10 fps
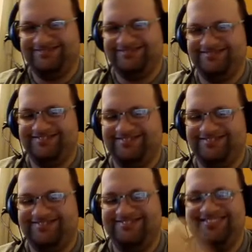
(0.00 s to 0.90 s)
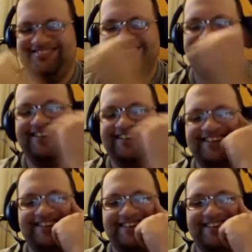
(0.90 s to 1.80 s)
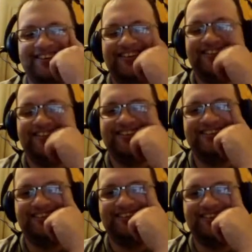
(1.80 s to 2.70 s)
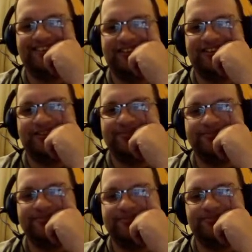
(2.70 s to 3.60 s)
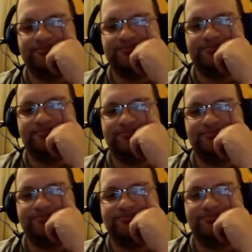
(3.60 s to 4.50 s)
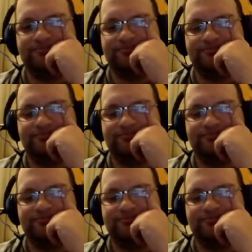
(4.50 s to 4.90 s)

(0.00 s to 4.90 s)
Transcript: (silent)